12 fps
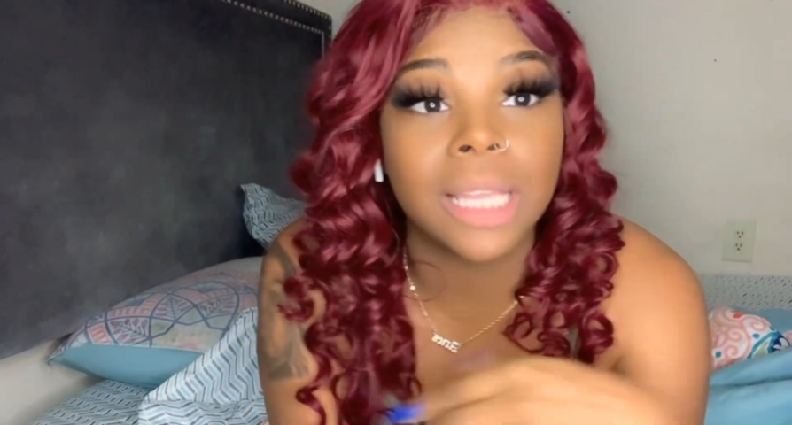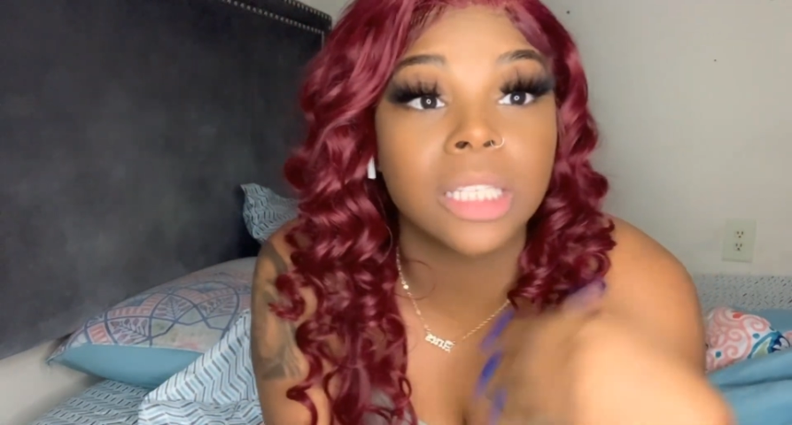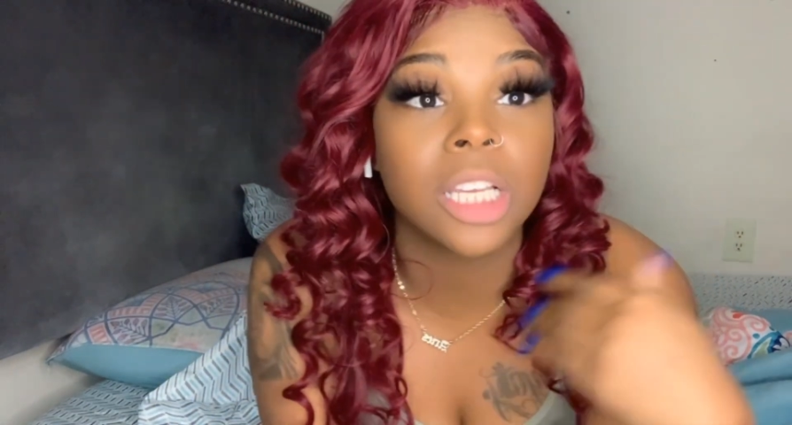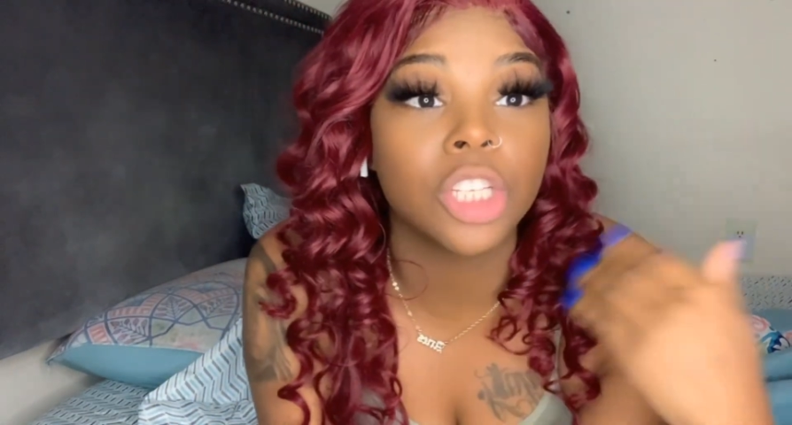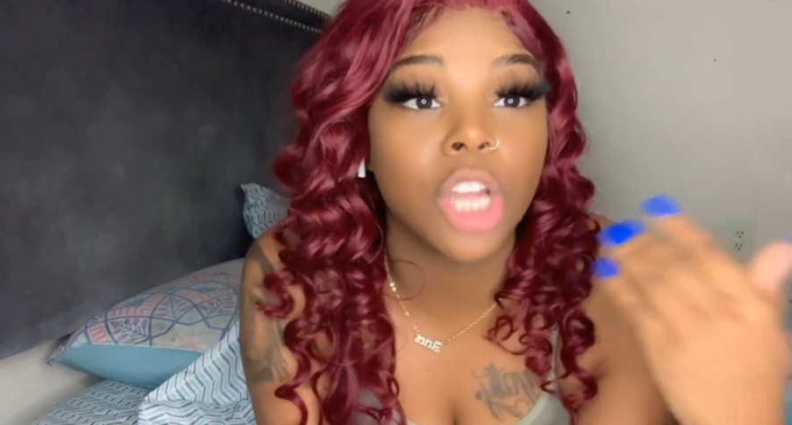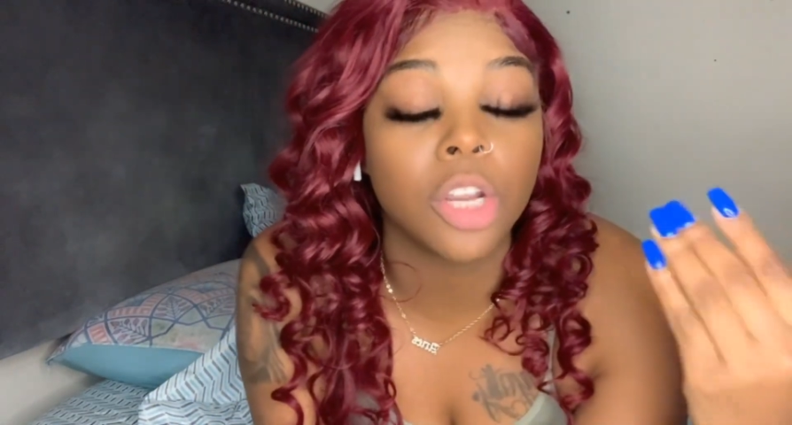It's
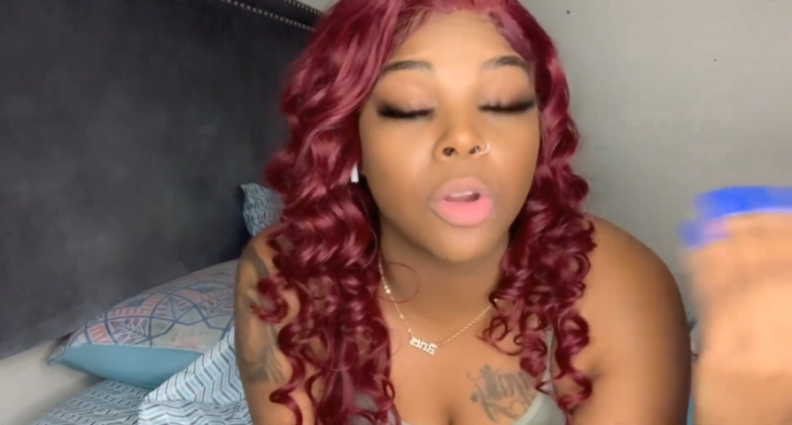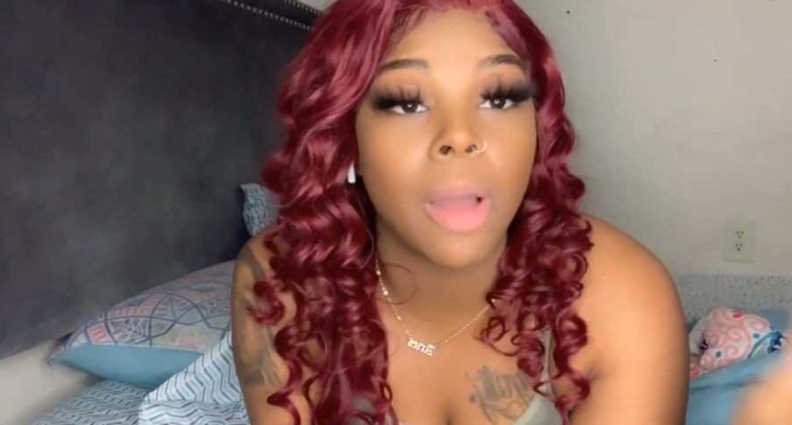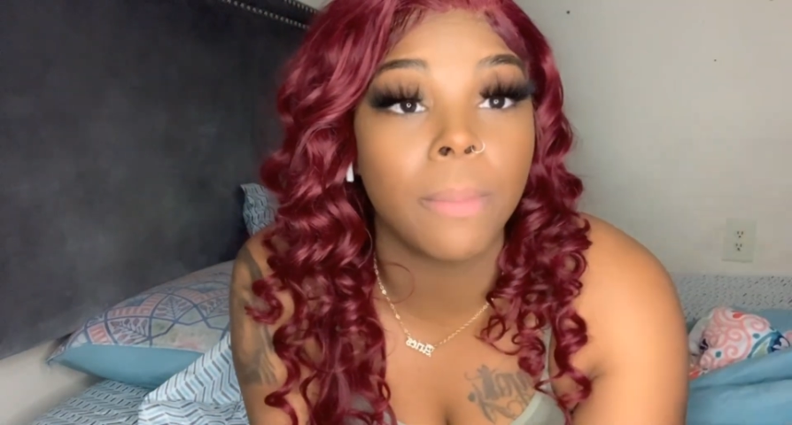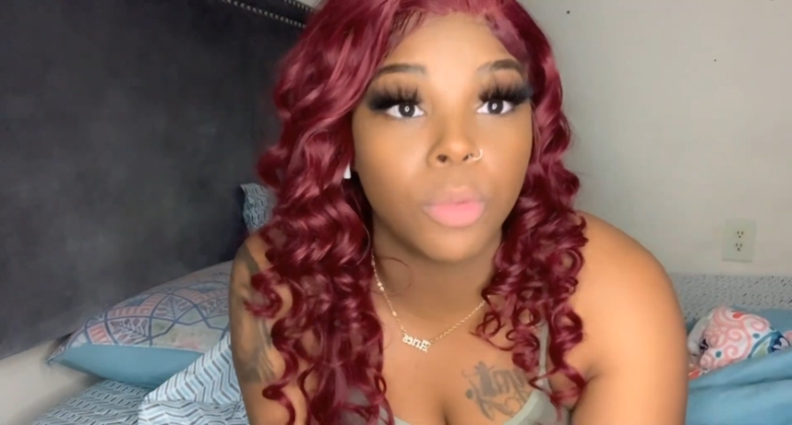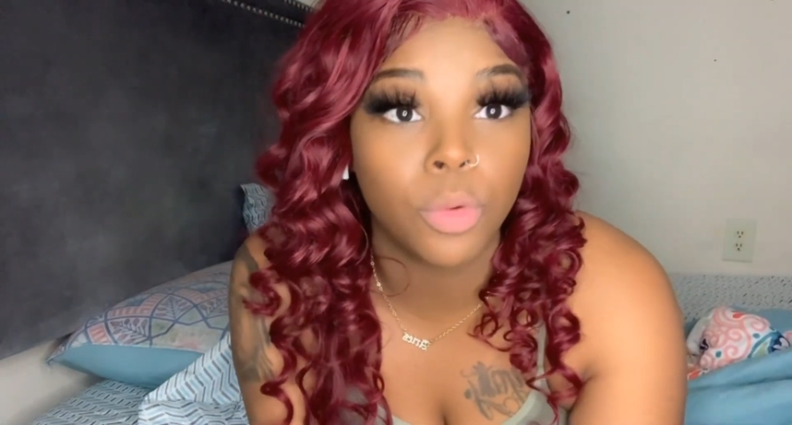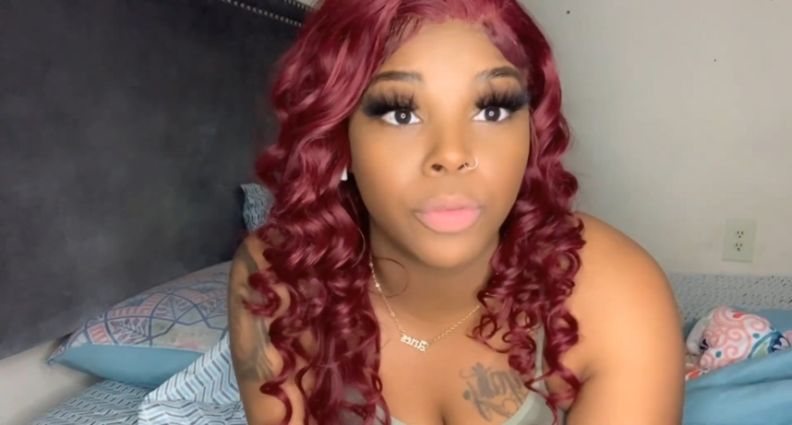because y'all know
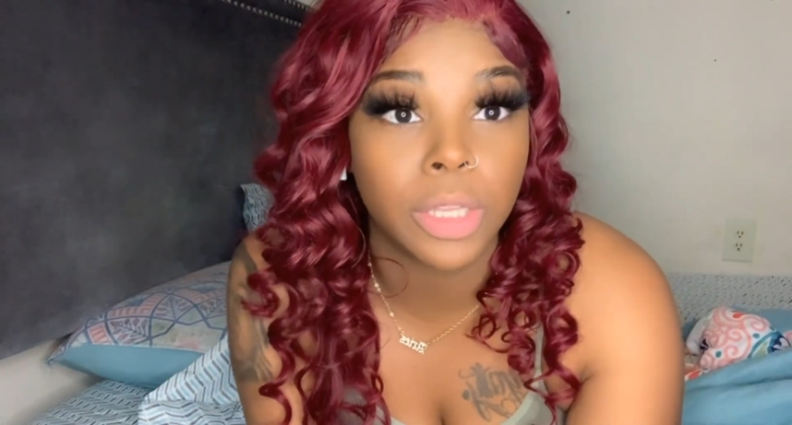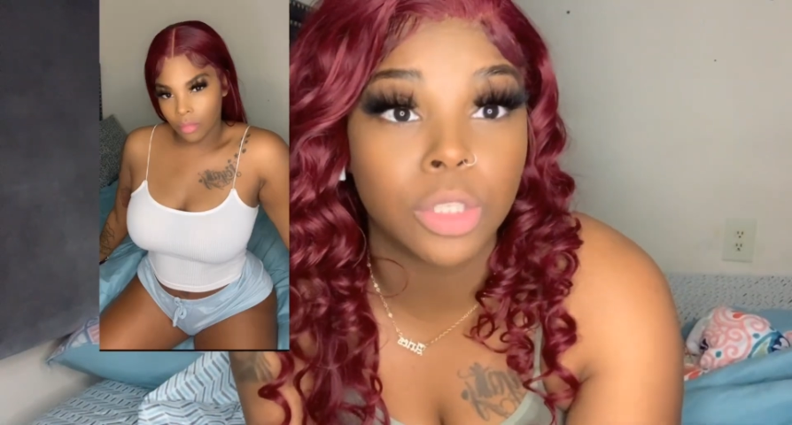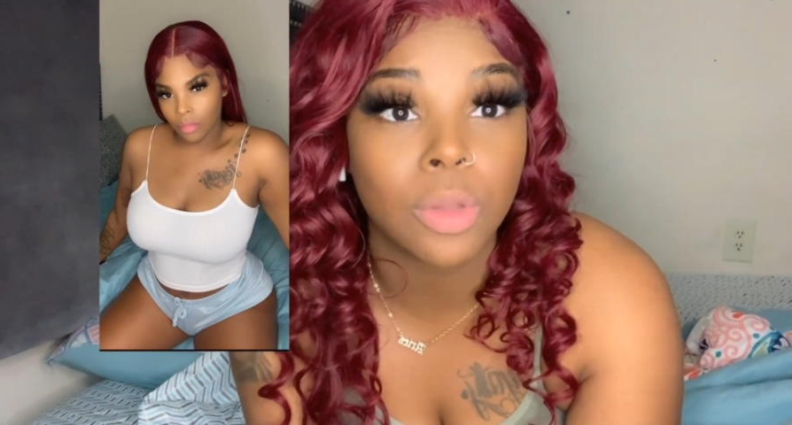I'm moving.